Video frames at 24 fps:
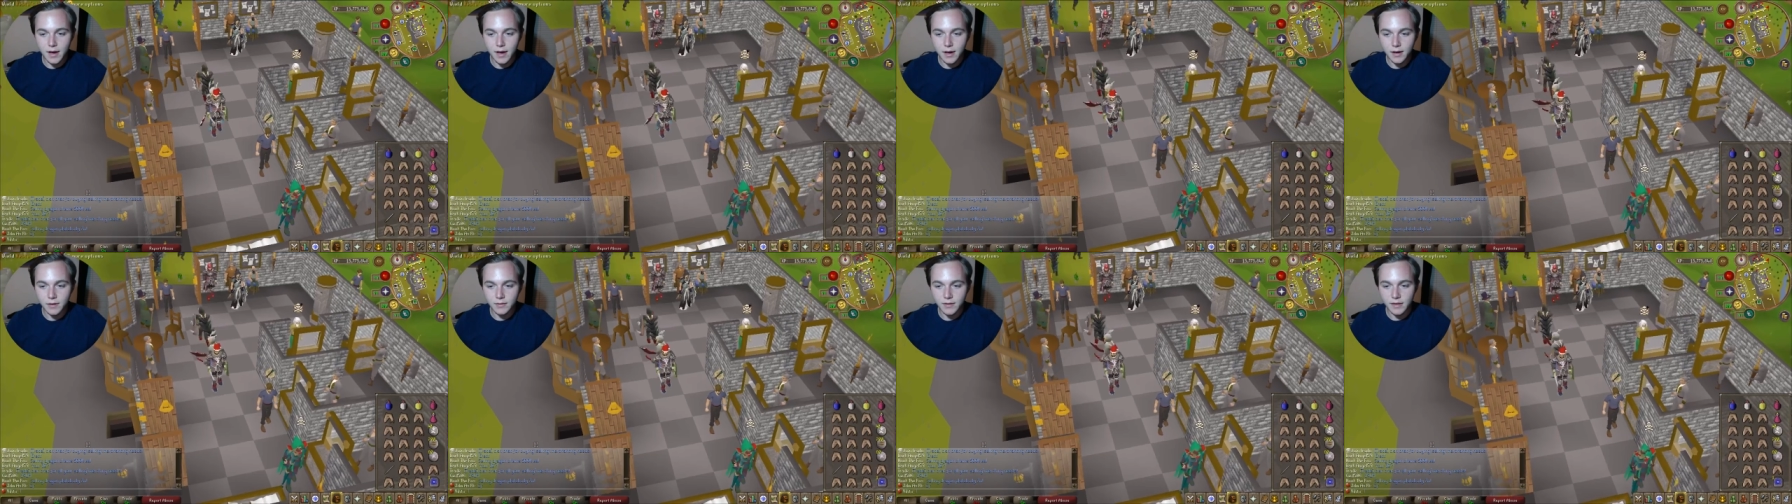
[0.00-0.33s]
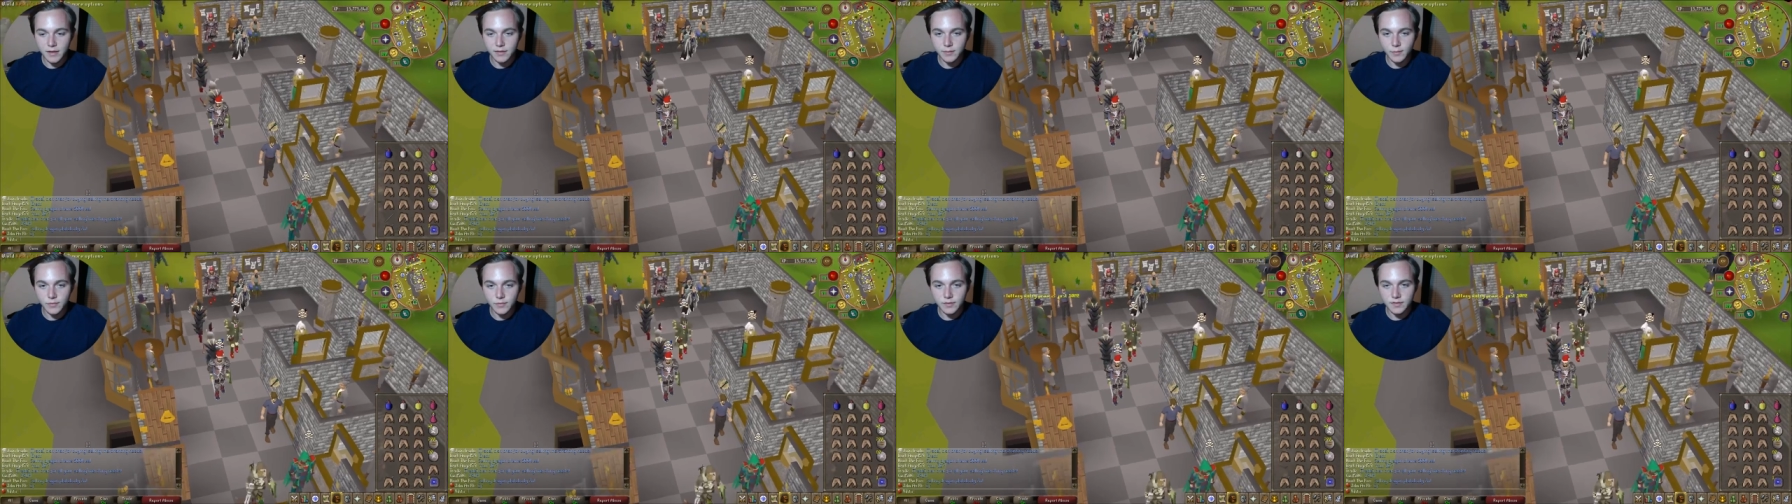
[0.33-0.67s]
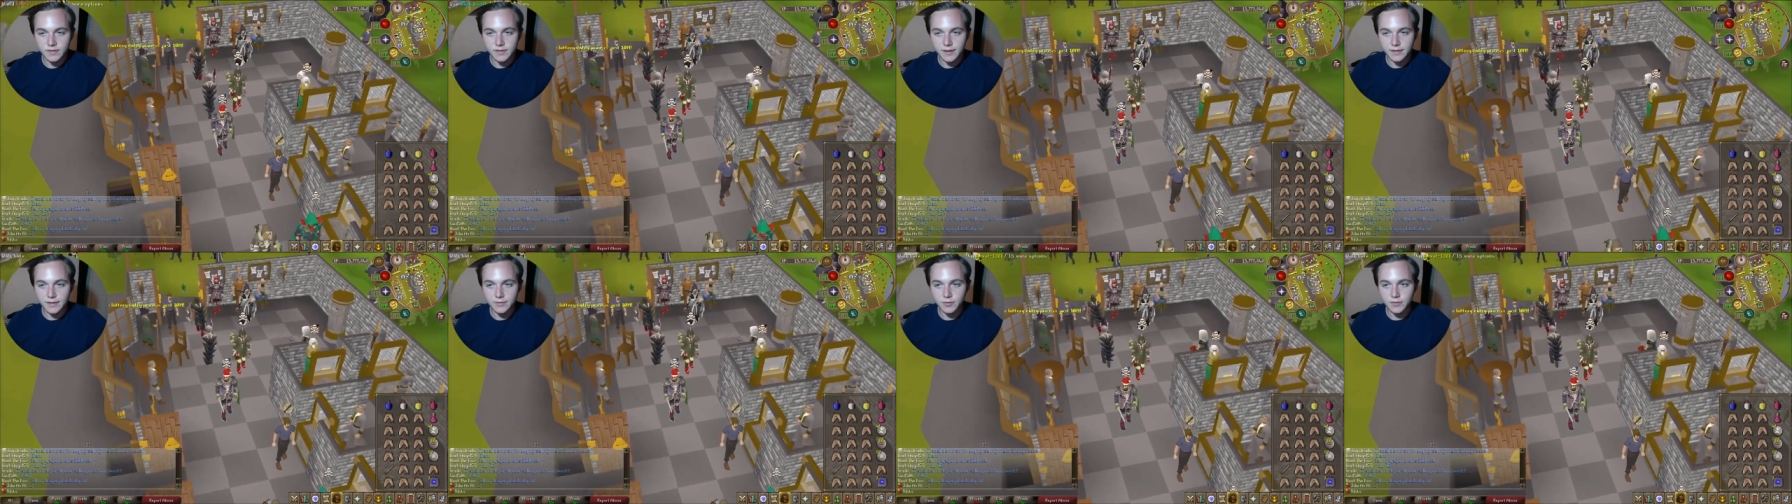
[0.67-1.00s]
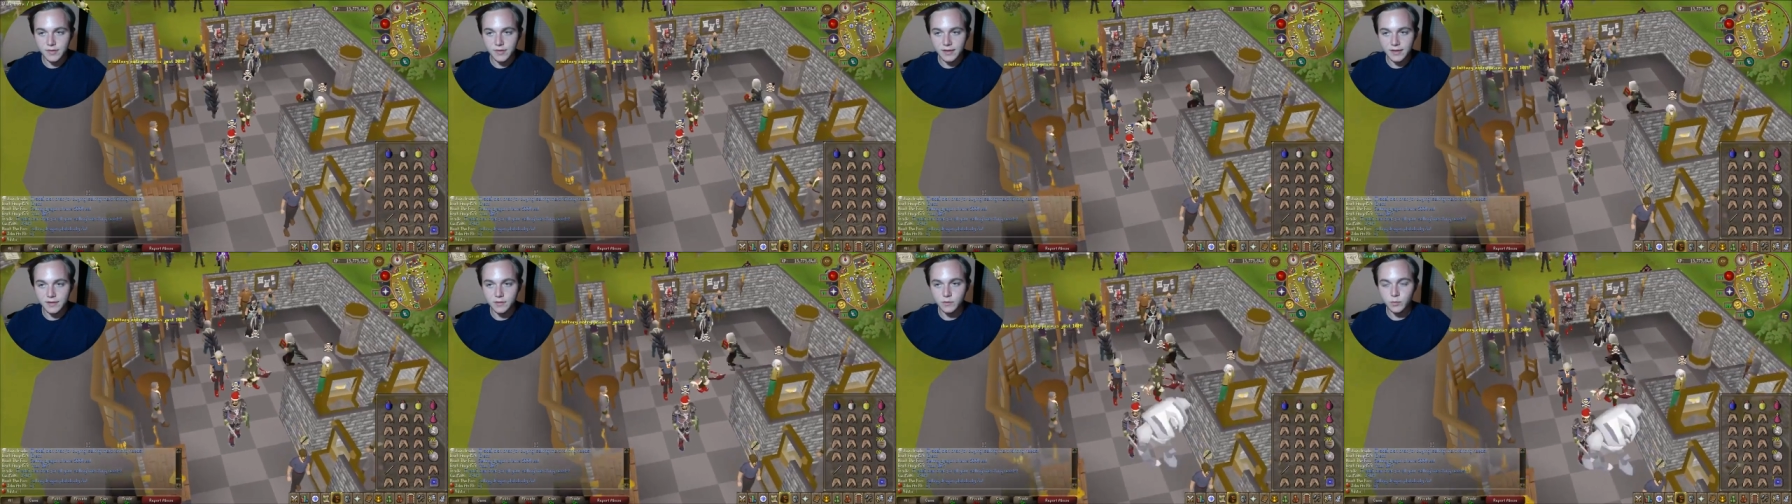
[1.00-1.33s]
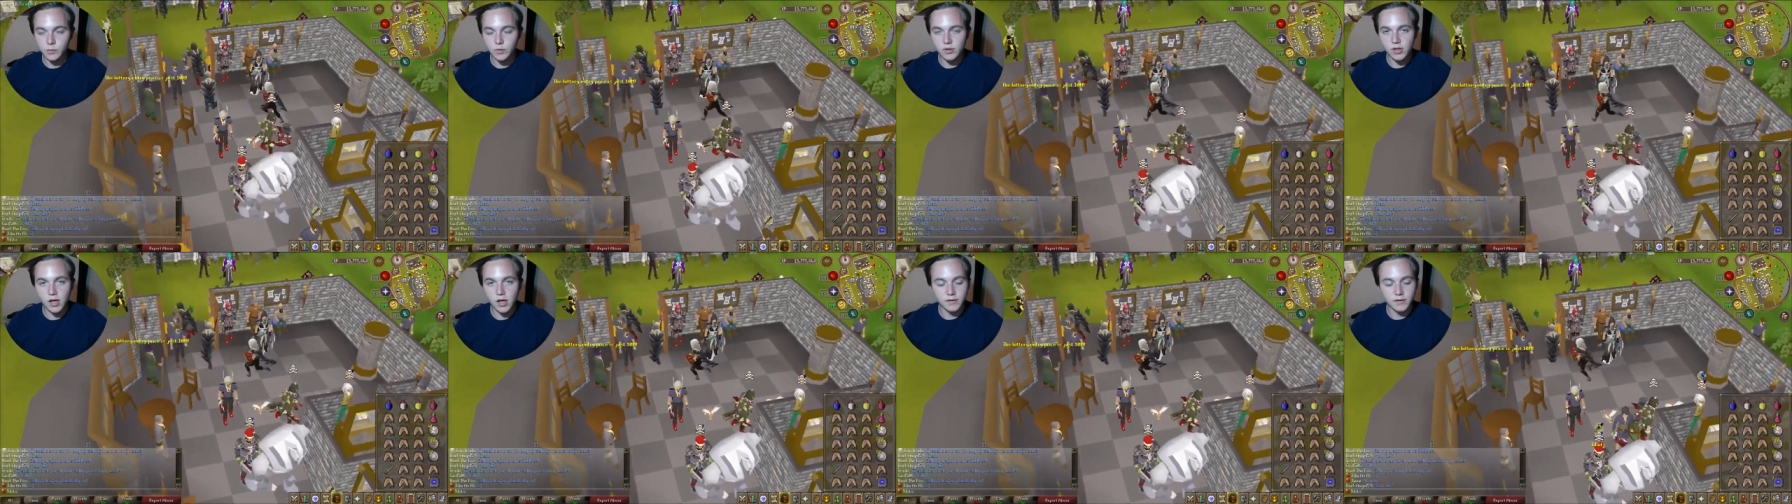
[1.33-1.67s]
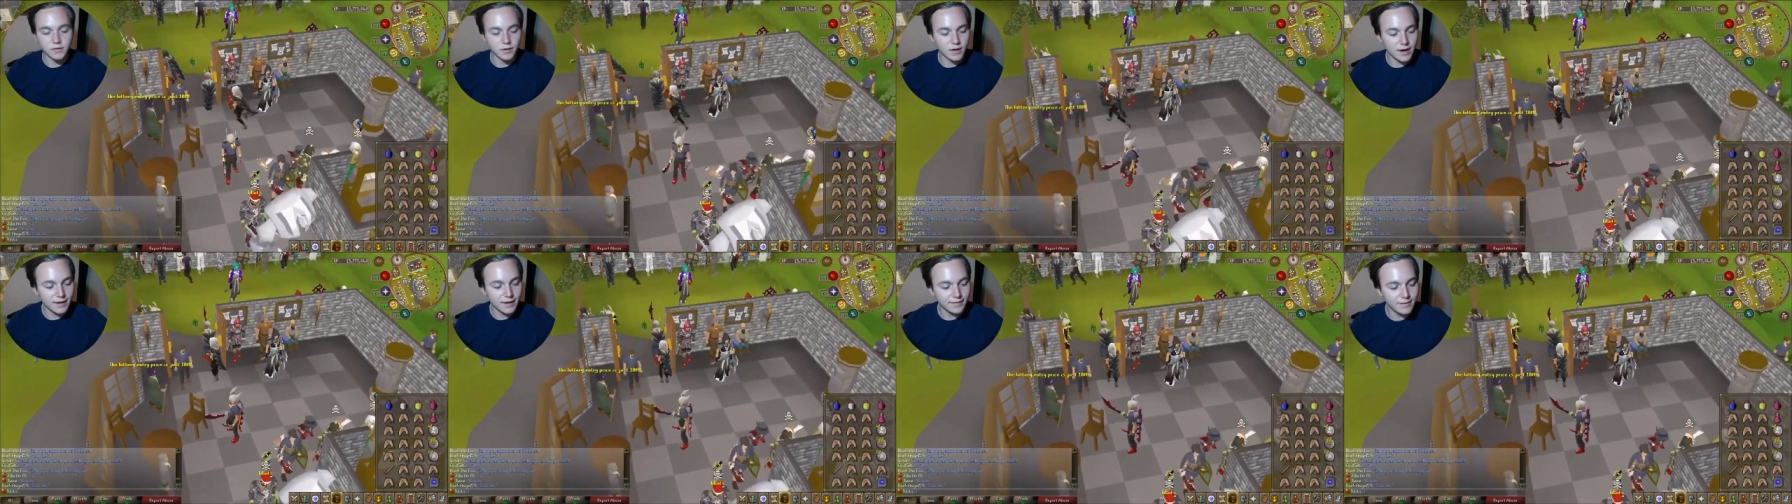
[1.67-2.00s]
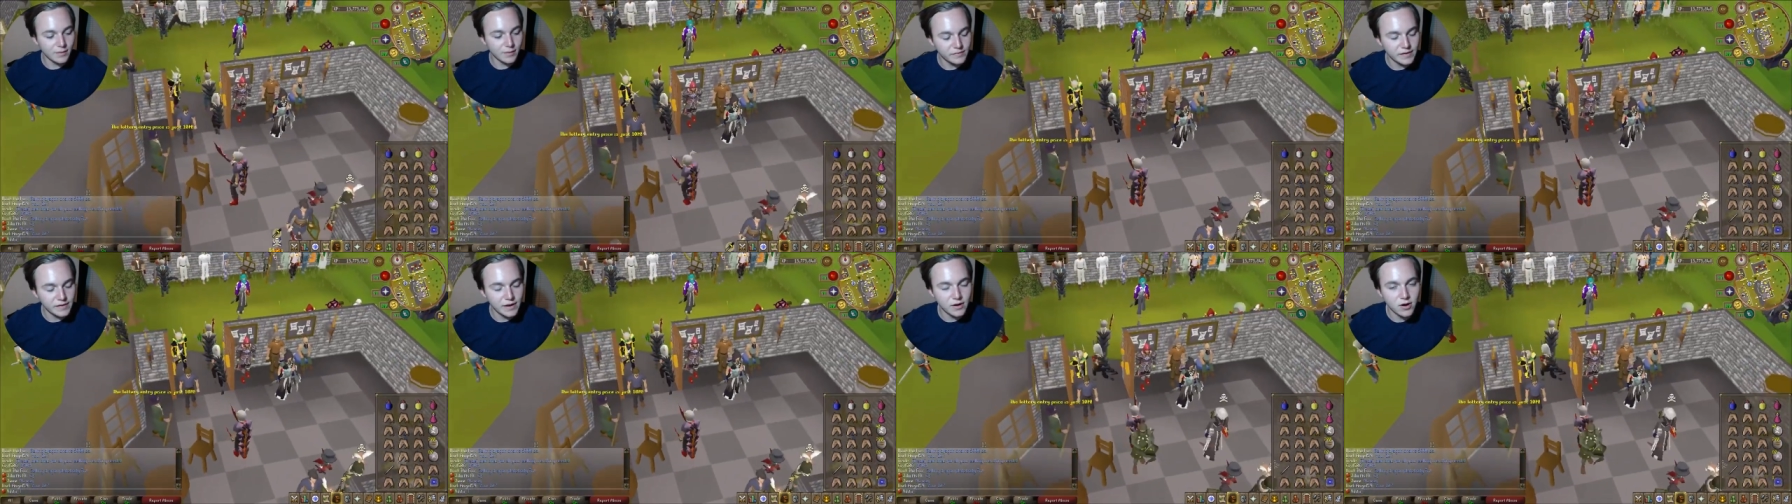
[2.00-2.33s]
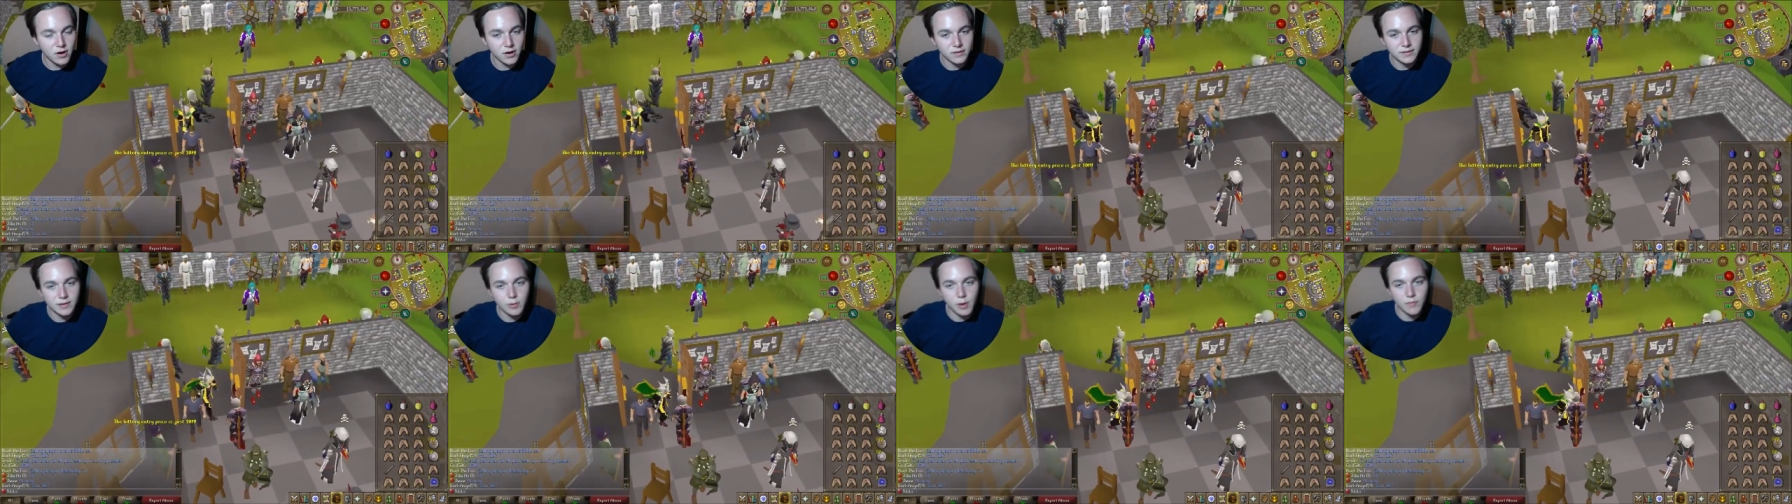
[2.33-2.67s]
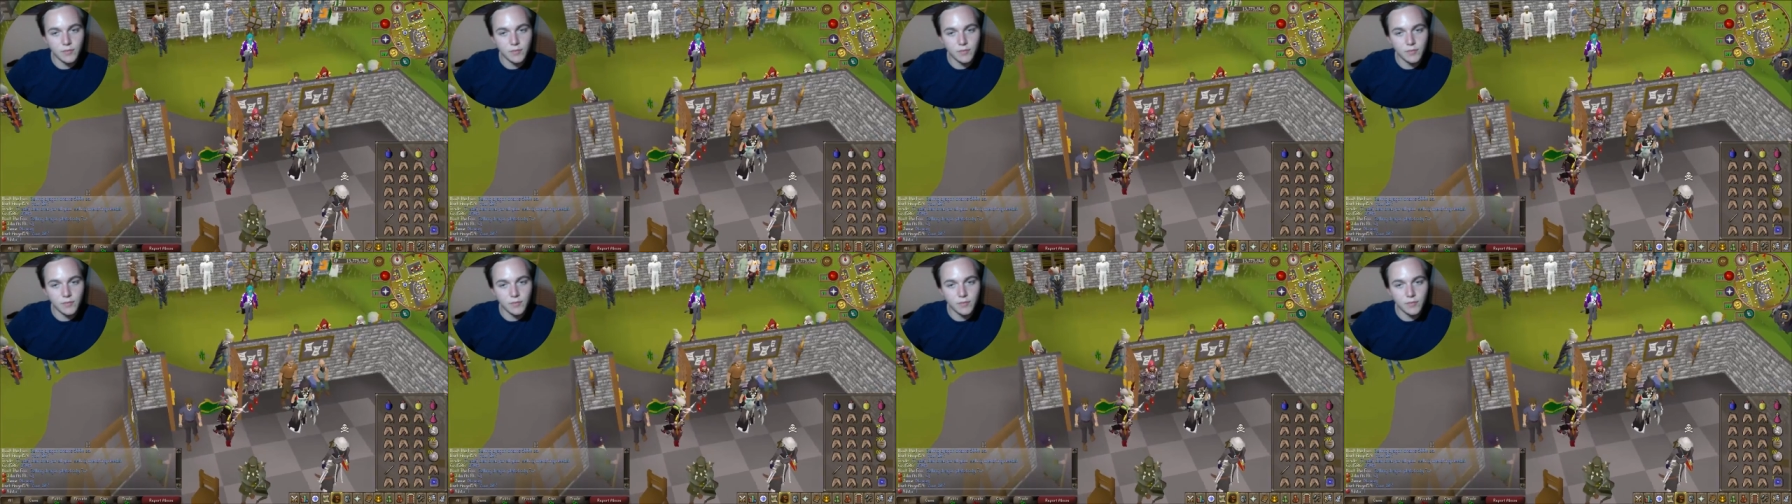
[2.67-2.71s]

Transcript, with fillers: uh, not the most successful day since we lost our goddamn Darox,